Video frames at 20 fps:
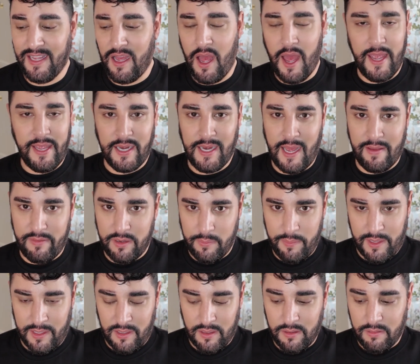I can have an
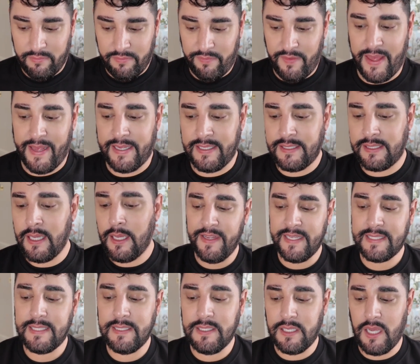opinion on things.
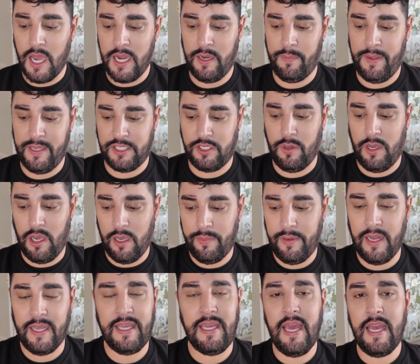This is a kind of picture where I'd be
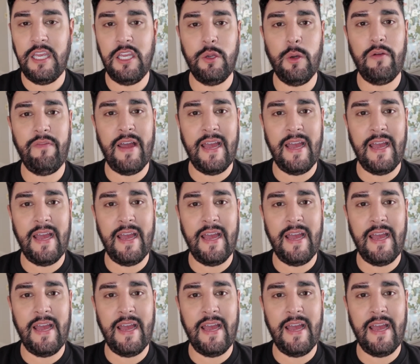like, yeah, you know what?